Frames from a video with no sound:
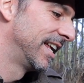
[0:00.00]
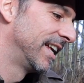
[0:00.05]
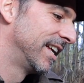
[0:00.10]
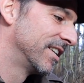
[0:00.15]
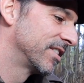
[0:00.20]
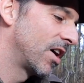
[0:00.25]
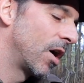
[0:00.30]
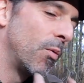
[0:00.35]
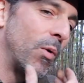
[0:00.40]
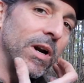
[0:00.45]

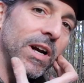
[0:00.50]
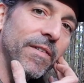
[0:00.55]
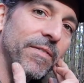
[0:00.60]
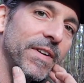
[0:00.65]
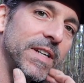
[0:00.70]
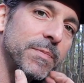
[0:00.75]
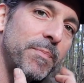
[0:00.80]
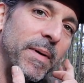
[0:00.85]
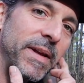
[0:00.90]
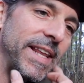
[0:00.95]
So I wonder if
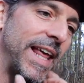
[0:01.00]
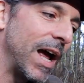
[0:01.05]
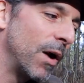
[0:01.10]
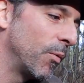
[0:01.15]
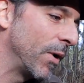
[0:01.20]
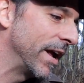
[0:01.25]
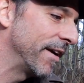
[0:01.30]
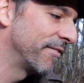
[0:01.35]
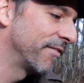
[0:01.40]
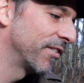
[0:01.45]
it's been that
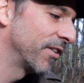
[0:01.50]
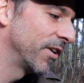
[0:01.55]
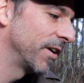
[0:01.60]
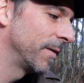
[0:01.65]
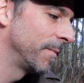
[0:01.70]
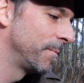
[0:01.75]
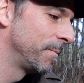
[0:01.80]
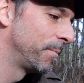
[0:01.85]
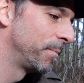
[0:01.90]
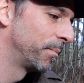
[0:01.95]
way
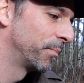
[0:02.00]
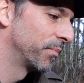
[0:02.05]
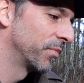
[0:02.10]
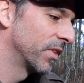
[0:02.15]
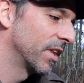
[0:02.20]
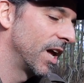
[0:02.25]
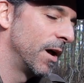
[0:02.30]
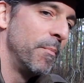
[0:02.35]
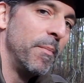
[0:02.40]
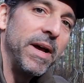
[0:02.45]
for
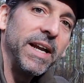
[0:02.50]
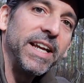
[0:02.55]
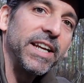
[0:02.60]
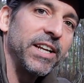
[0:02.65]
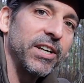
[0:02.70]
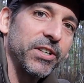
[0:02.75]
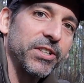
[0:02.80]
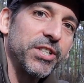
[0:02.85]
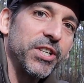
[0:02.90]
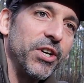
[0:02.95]
a minute
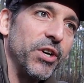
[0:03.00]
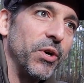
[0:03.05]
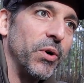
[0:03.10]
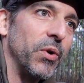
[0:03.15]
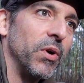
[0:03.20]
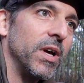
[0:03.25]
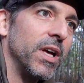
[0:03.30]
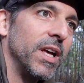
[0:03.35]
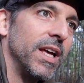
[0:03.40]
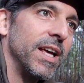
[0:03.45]
or two,
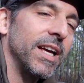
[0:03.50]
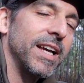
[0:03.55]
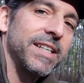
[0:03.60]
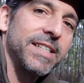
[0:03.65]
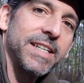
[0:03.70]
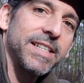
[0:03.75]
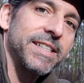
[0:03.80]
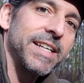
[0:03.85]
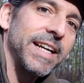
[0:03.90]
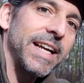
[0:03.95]
because
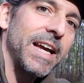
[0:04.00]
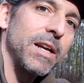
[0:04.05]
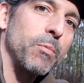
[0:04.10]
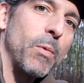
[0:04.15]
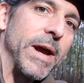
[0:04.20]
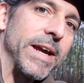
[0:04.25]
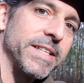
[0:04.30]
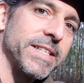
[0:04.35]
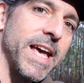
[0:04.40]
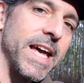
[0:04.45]
I said I'd
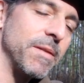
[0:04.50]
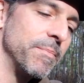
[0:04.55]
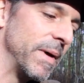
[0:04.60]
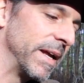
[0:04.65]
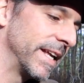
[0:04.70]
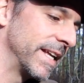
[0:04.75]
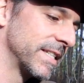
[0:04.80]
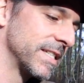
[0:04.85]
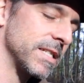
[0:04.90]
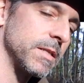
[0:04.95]
wait 10
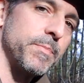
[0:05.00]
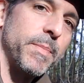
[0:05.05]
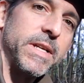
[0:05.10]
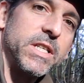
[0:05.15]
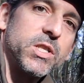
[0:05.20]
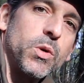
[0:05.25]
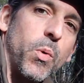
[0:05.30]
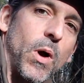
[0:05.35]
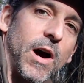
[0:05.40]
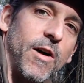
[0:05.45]
minutes. It's been
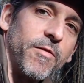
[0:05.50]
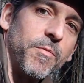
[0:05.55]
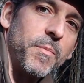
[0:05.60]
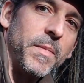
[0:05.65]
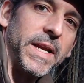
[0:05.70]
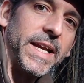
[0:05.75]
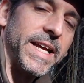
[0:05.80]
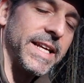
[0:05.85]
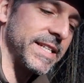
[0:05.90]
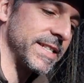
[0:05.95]
12
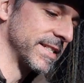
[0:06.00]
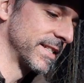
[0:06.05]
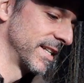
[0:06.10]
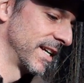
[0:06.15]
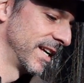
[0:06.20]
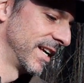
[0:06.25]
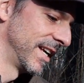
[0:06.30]
minutes.